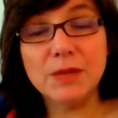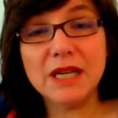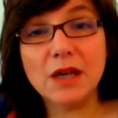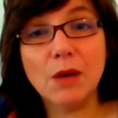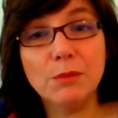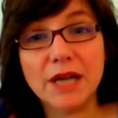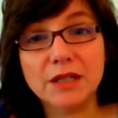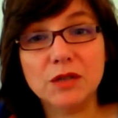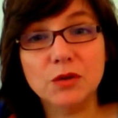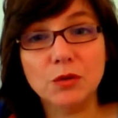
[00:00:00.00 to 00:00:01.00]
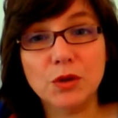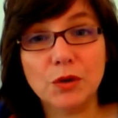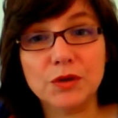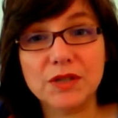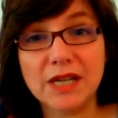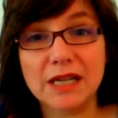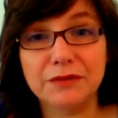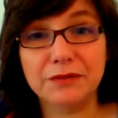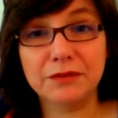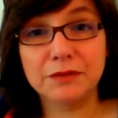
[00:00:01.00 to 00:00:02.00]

to be a murder tool yourself.